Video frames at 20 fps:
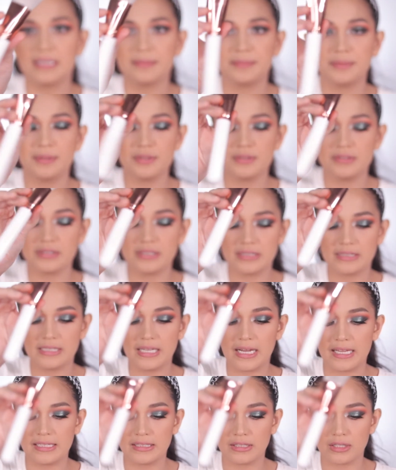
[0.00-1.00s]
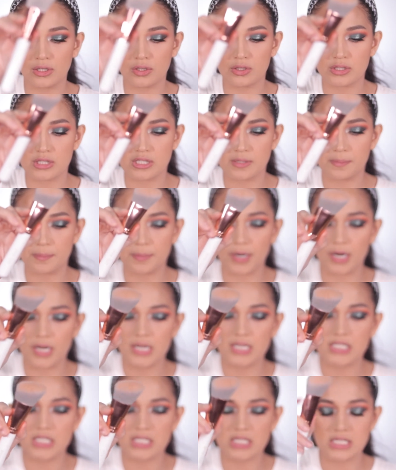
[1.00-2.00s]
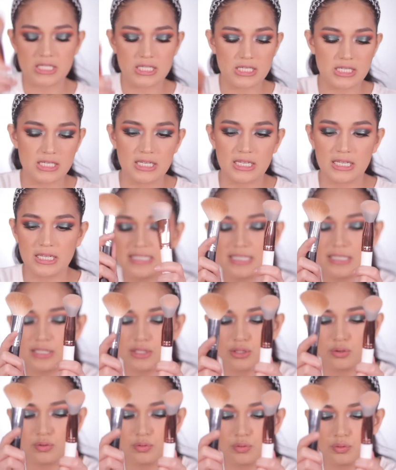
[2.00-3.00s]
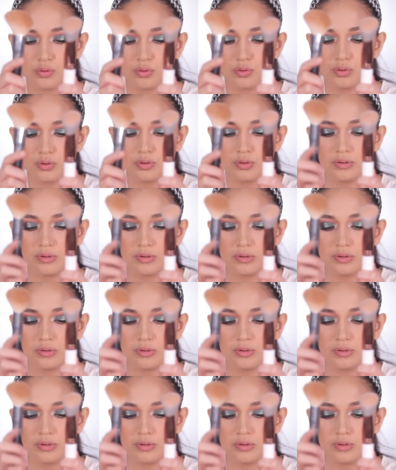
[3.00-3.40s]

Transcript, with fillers: I'll be using the Anne Clutz brush. This two.